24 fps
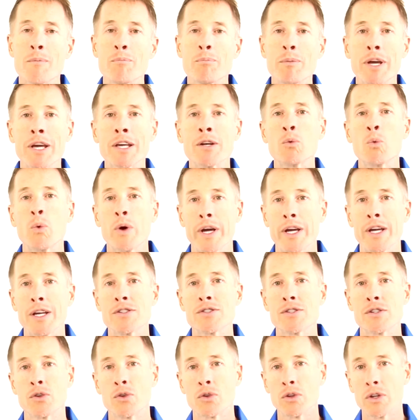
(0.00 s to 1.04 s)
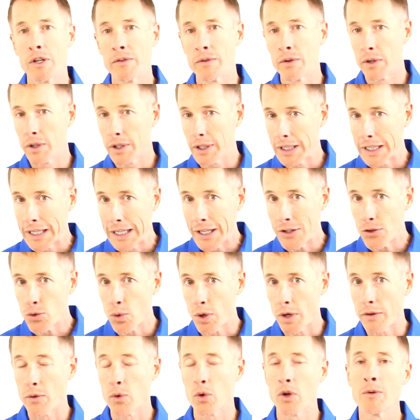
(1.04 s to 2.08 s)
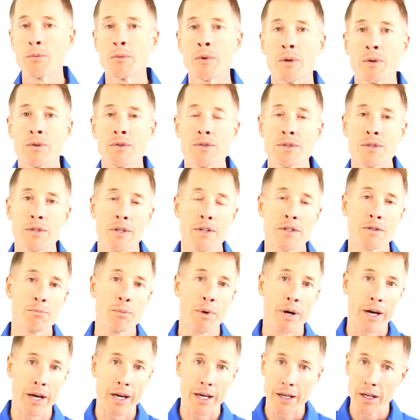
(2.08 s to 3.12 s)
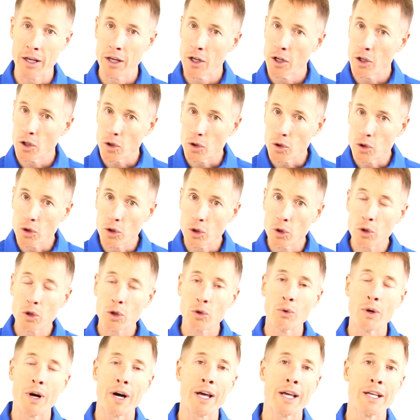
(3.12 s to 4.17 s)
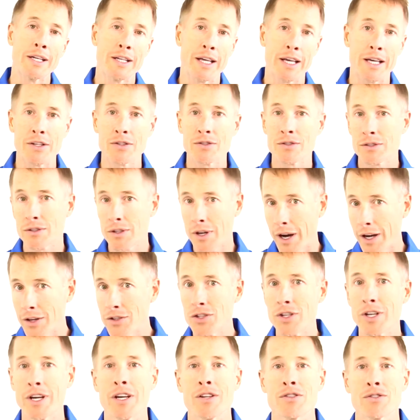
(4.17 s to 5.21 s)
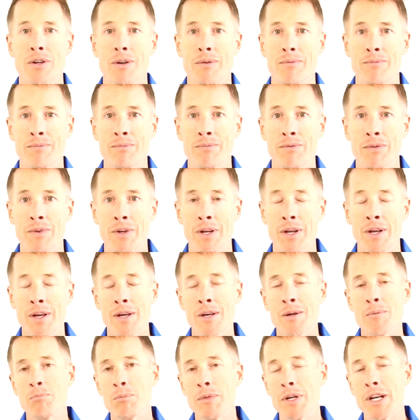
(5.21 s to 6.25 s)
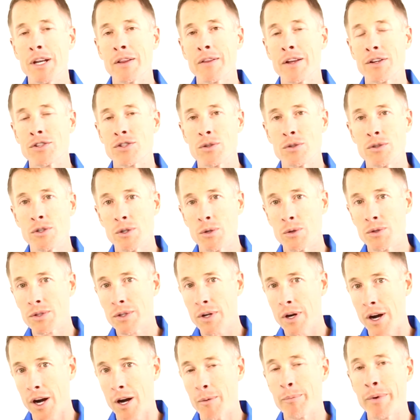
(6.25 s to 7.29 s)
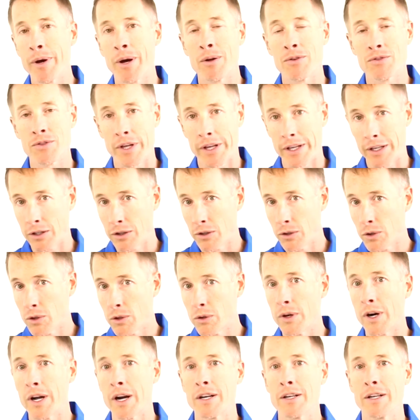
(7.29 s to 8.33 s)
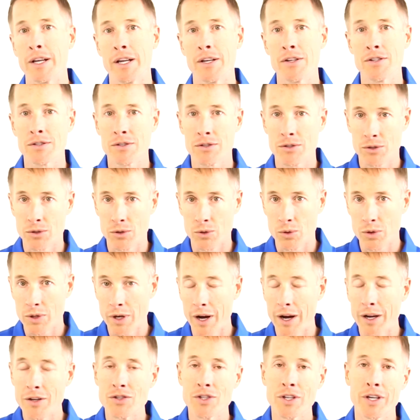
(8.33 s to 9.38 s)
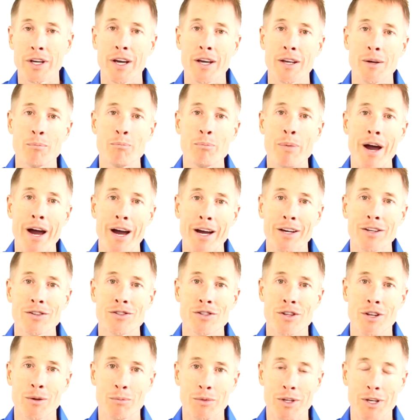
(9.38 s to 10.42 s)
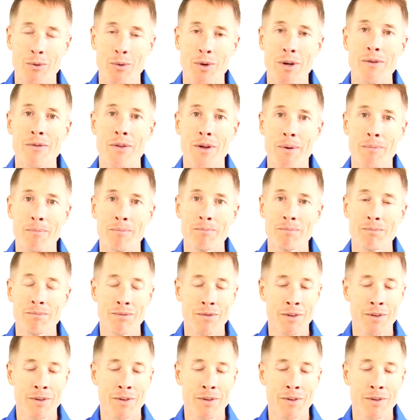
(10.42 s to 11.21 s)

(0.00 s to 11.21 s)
the main ways your liver gets rid of hormones is by glucuronidase conjugation, meaning that you use compounds like glucuronidase to conjugate and package them, get rid of them.